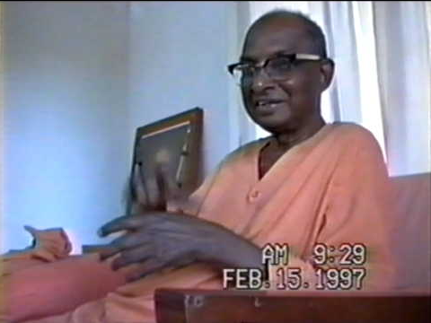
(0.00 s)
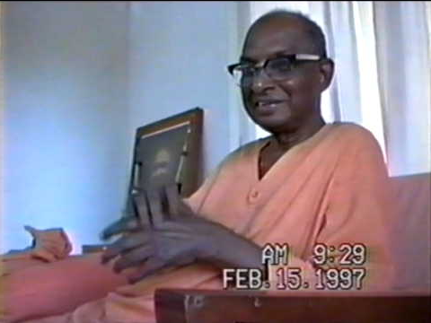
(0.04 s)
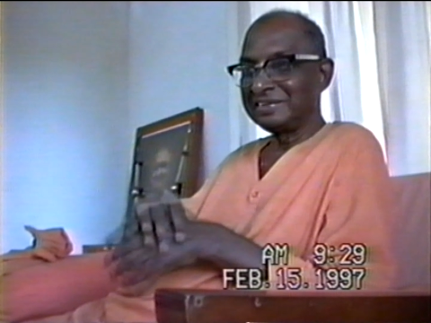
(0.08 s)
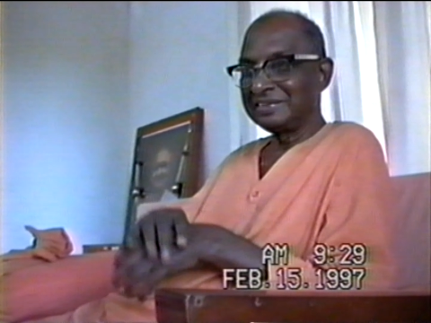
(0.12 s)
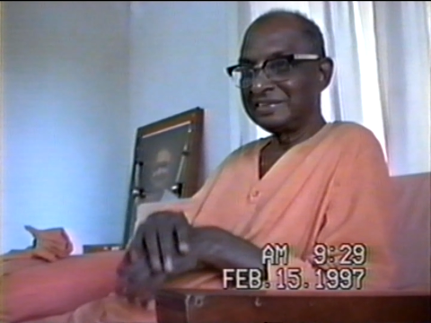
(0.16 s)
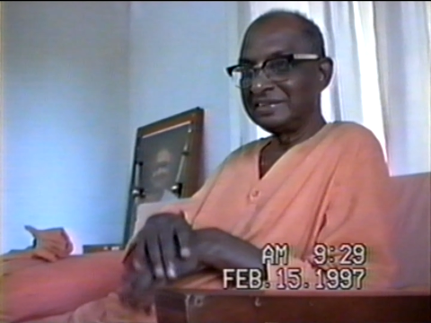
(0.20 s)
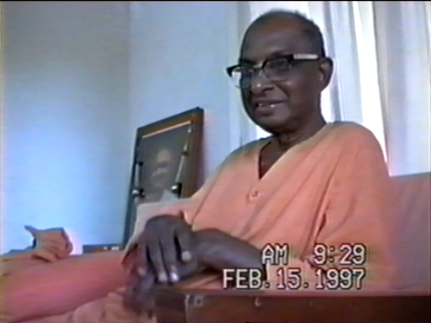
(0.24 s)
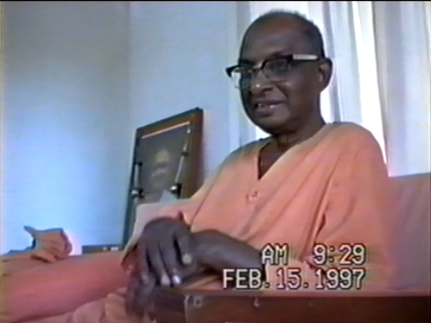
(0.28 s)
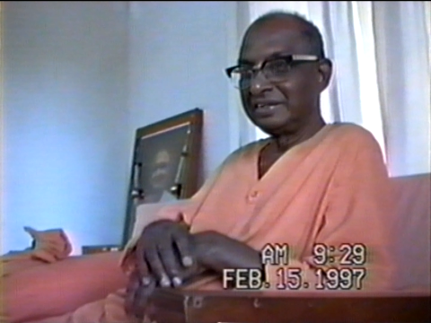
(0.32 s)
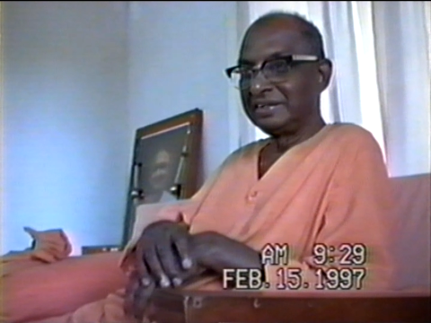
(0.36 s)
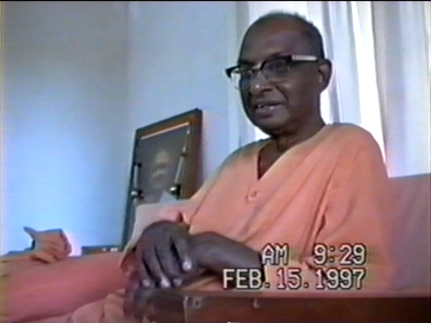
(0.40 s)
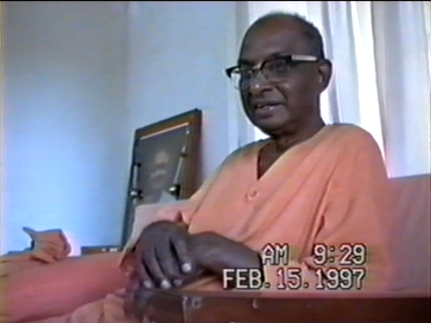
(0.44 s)

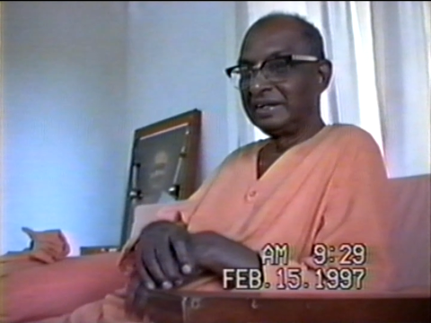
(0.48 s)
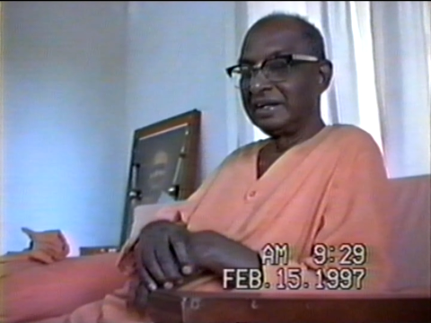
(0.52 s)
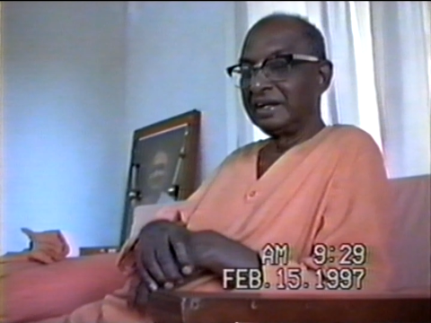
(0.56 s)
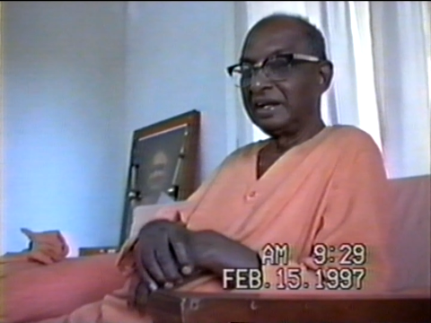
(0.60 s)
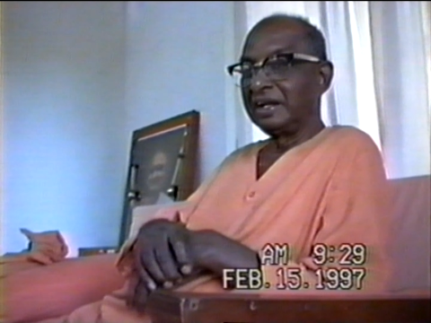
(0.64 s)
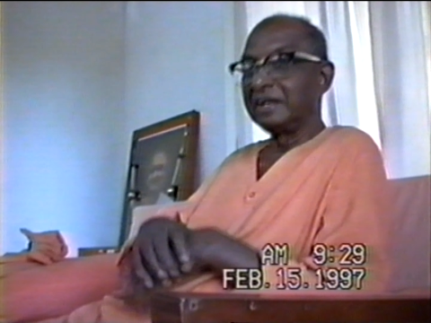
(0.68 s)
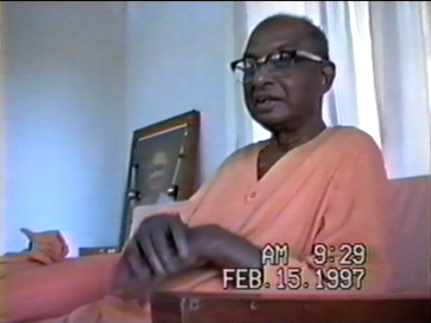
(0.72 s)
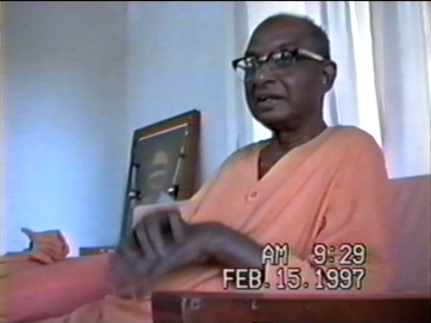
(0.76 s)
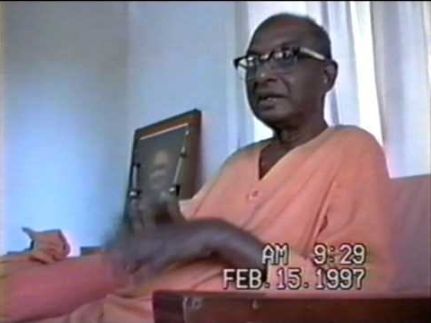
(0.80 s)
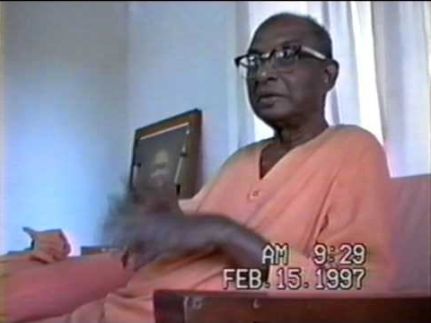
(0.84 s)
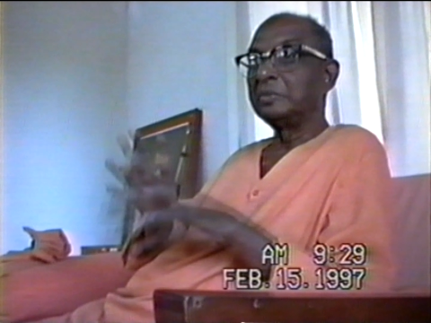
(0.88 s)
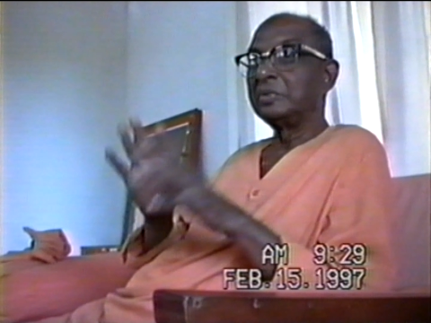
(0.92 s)

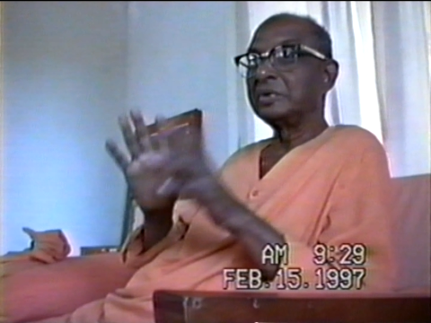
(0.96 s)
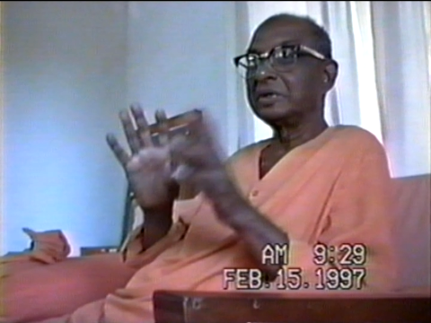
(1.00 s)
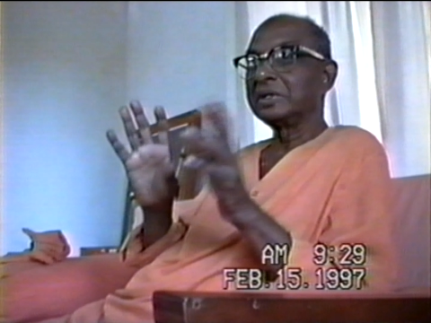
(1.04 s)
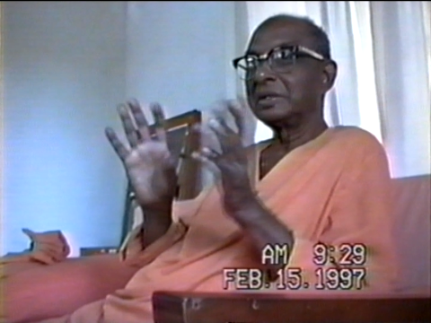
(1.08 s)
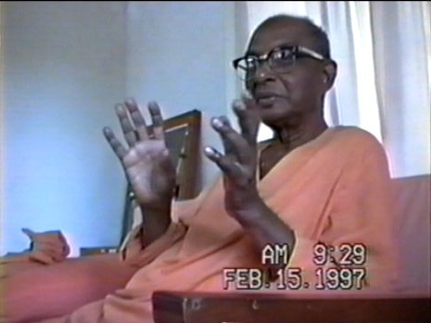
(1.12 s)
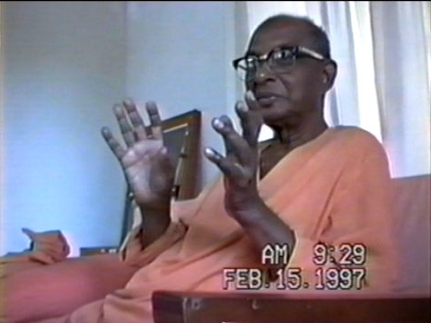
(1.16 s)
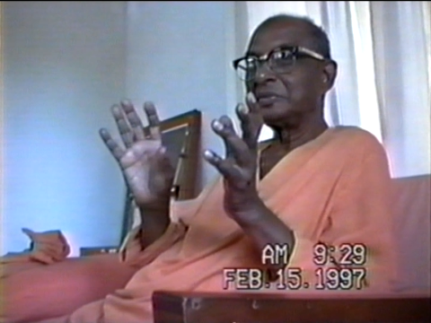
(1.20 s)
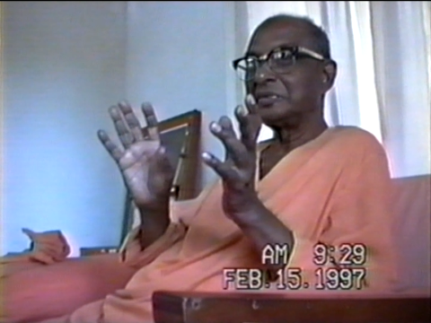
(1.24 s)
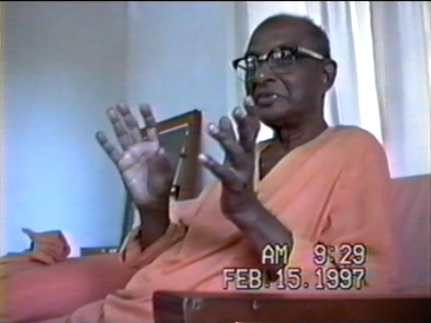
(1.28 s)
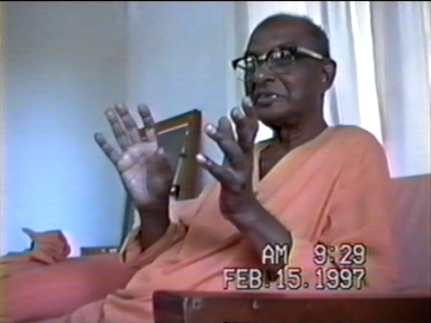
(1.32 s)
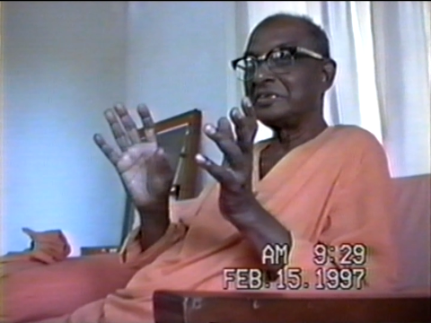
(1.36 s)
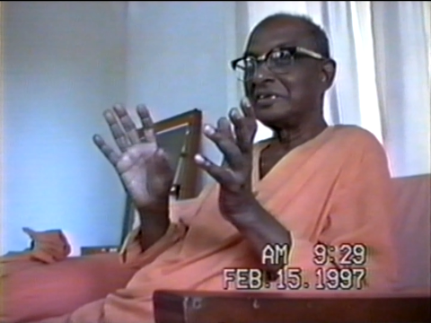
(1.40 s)

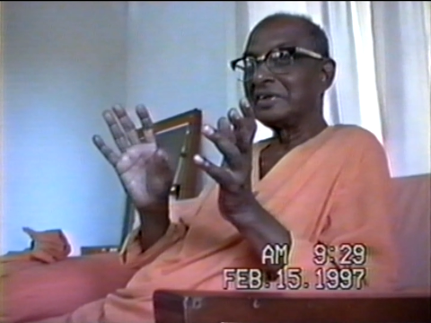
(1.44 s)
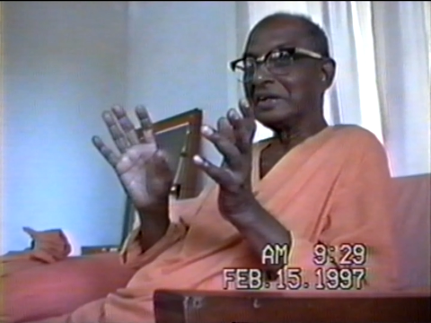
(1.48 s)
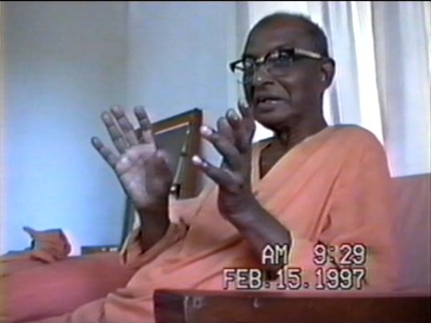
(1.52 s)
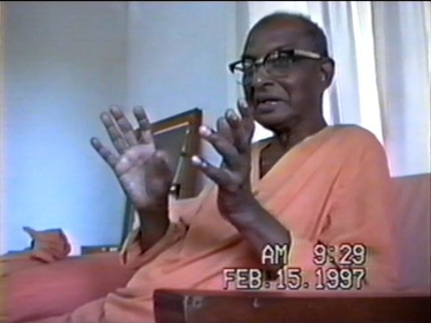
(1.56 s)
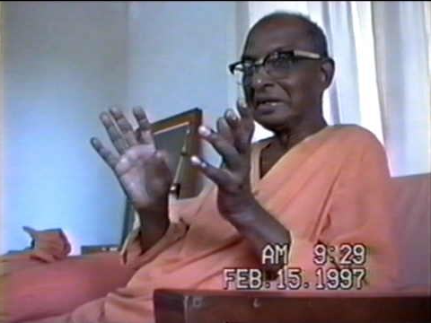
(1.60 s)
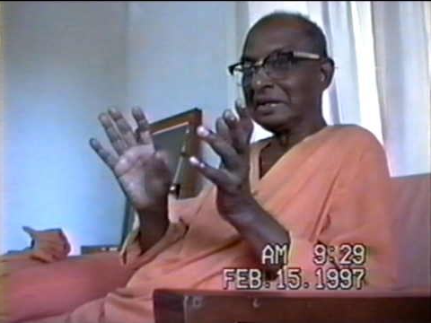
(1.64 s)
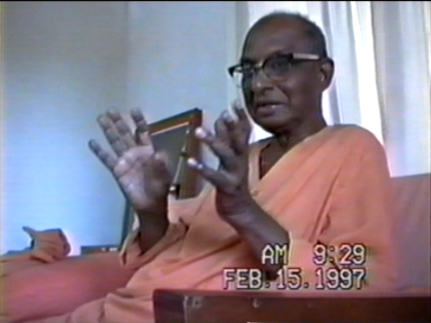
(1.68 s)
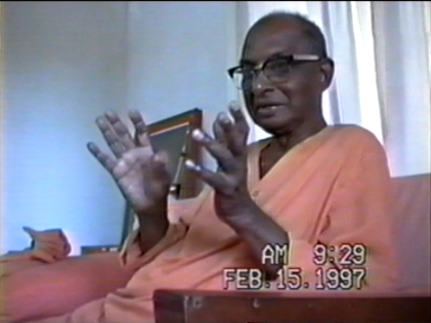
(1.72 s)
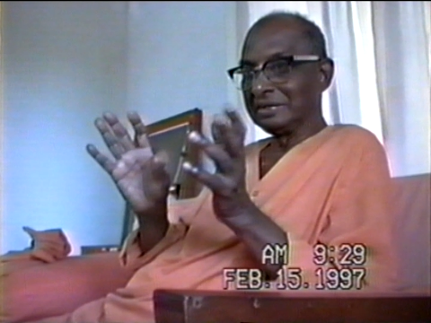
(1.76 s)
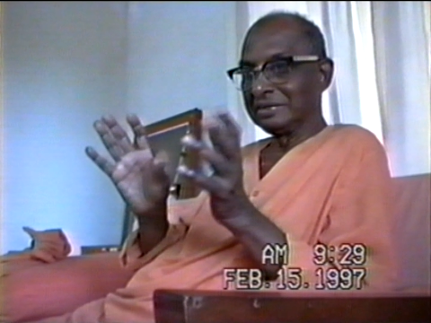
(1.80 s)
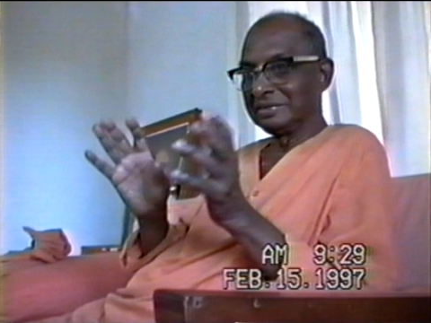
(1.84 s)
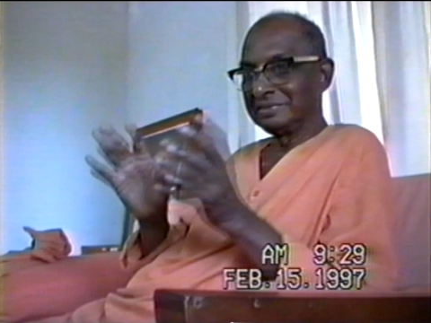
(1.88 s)
and still.